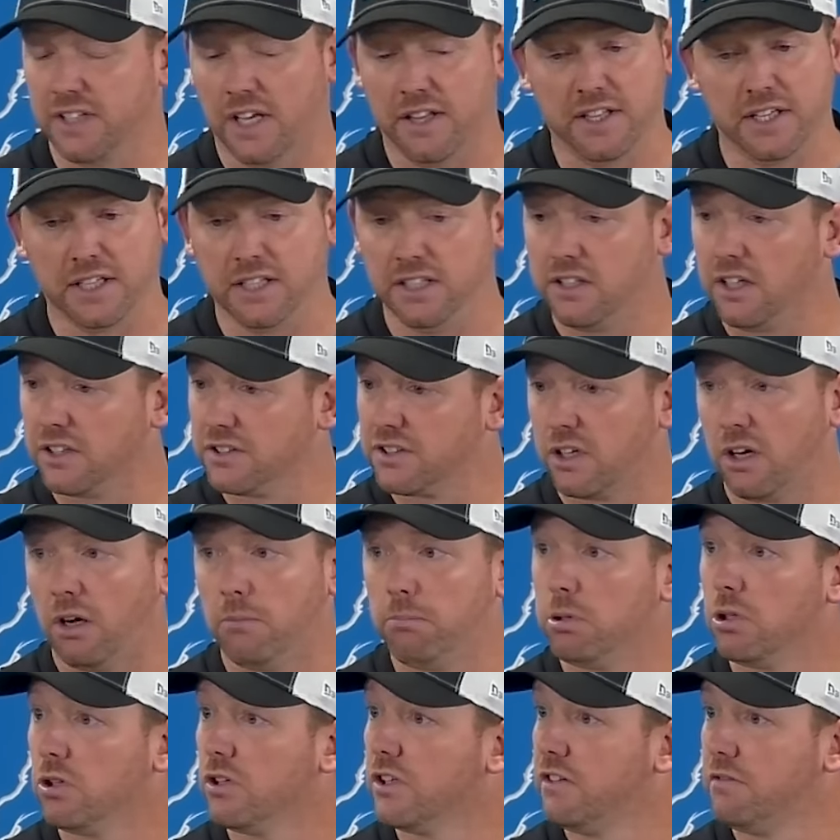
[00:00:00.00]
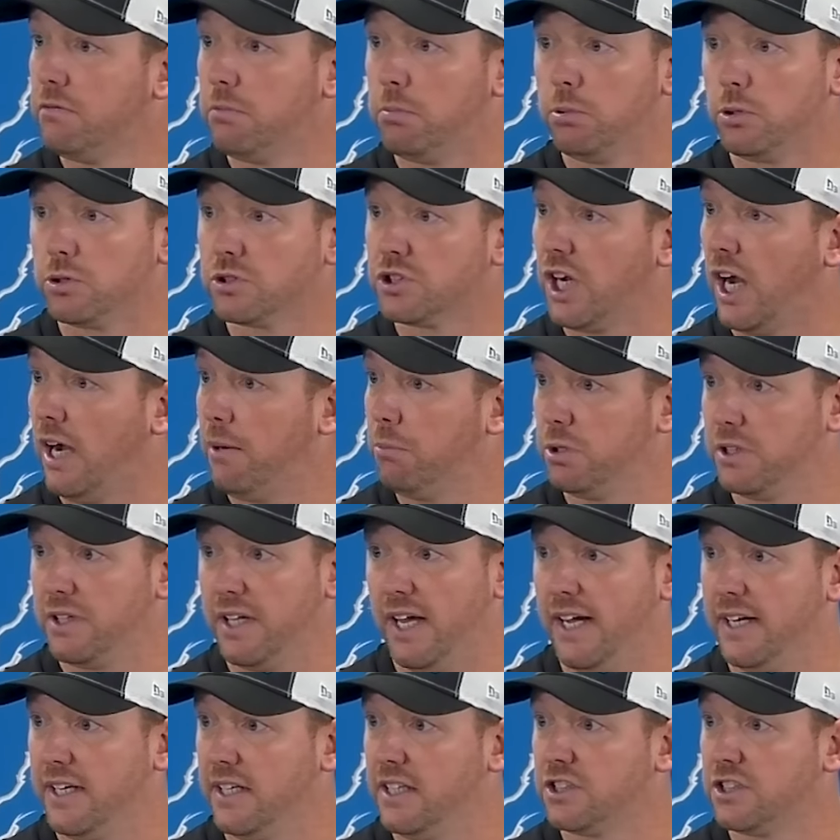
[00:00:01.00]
I think he does an unbelievable job with that.